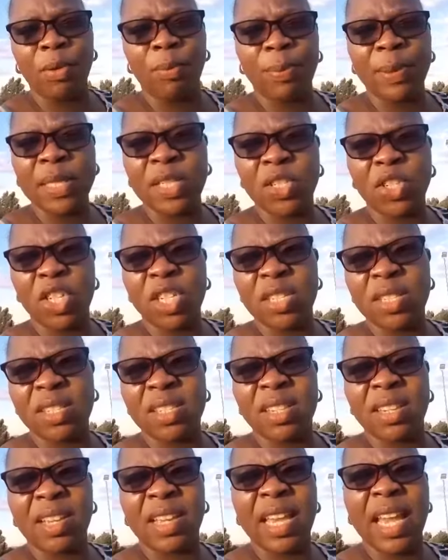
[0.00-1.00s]
but Jesus
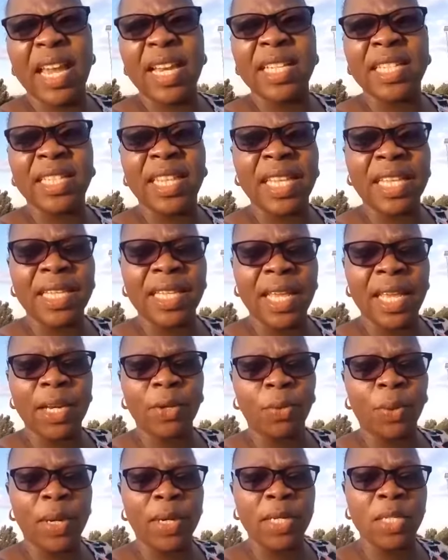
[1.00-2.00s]
again did that
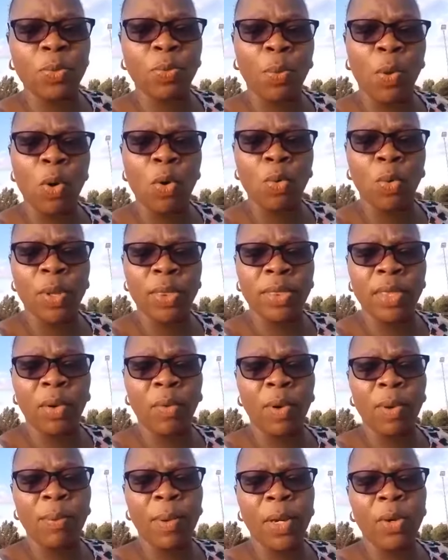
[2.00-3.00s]
when he spoke with the
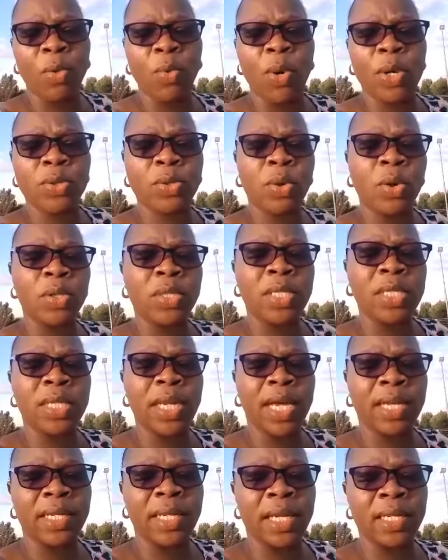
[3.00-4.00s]
woman who was caught in
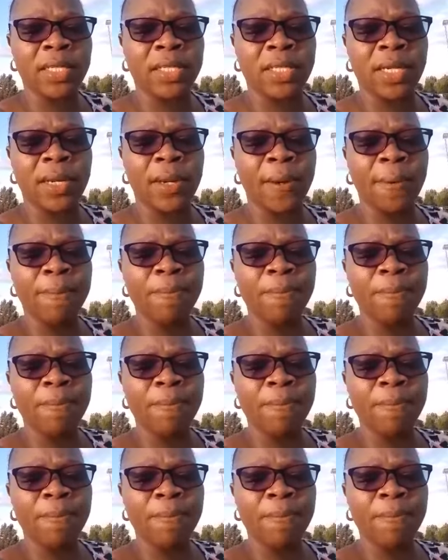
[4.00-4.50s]
adultery.